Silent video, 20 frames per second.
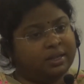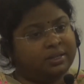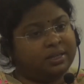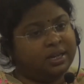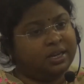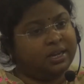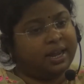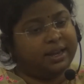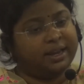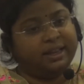
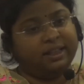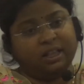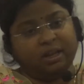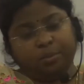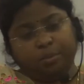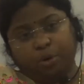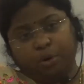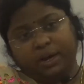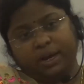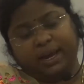See,
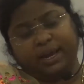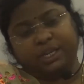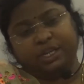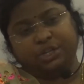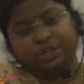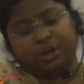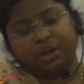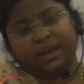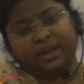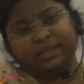Narendra Modi
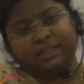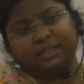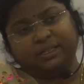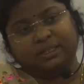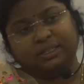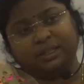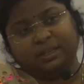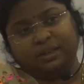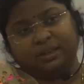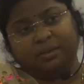enjoys
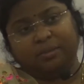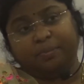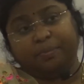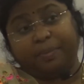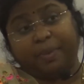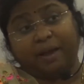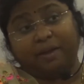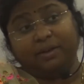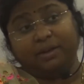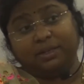
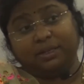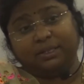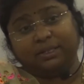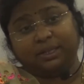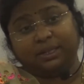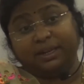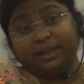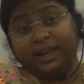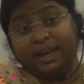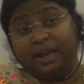
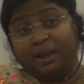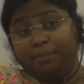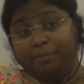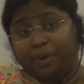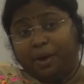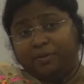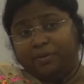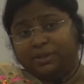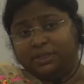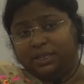powers, real
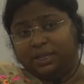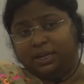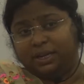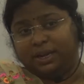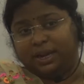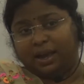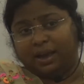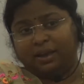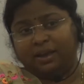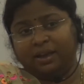powers in
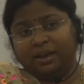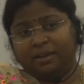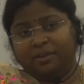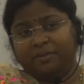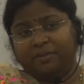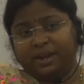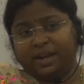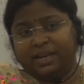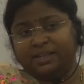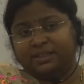India.
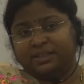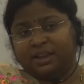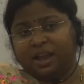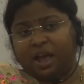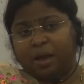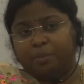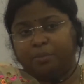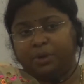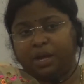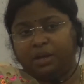Whereas
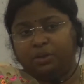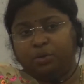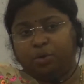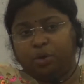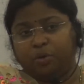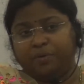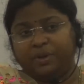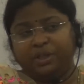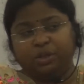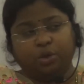Ramnath
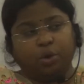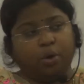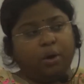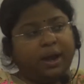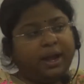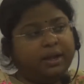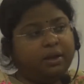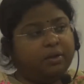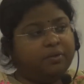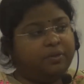Kovind, though
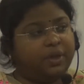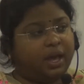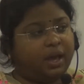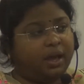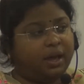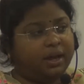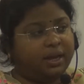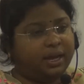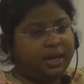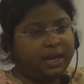head of
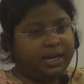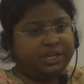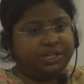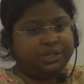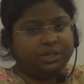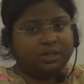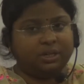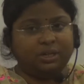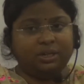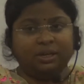the
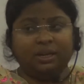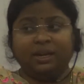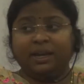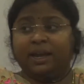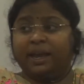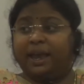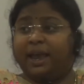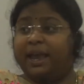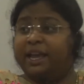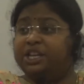nation,
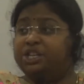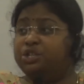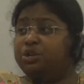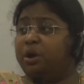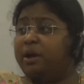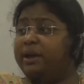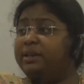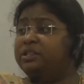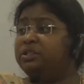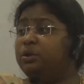
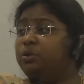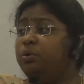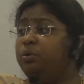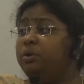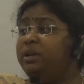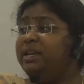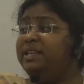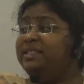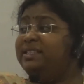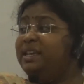enjoys
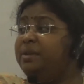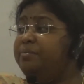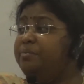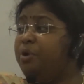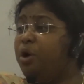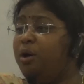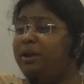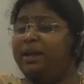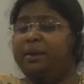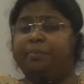only
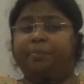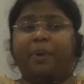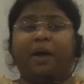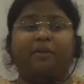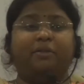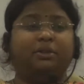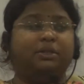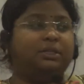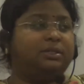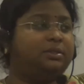symbolic
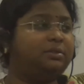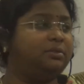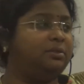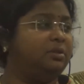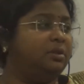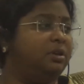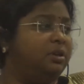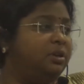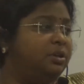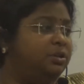powers.
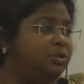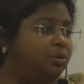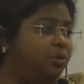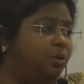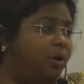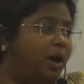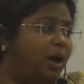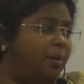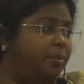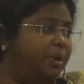
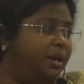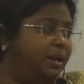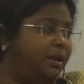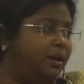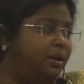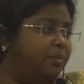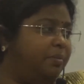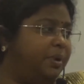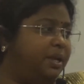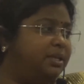So,
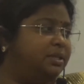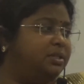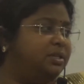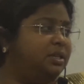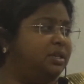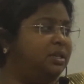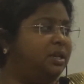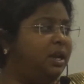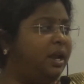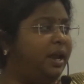American
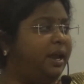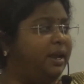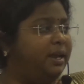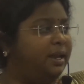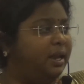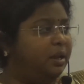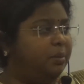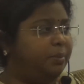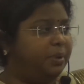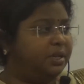president,
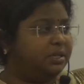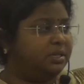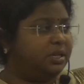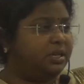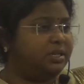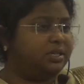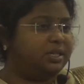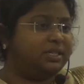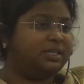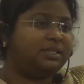Indian
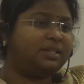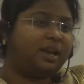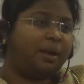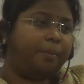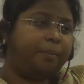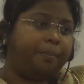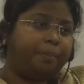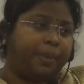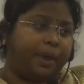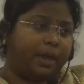president, just
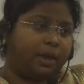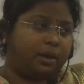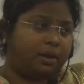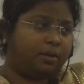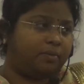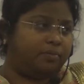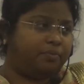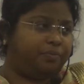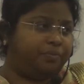compare.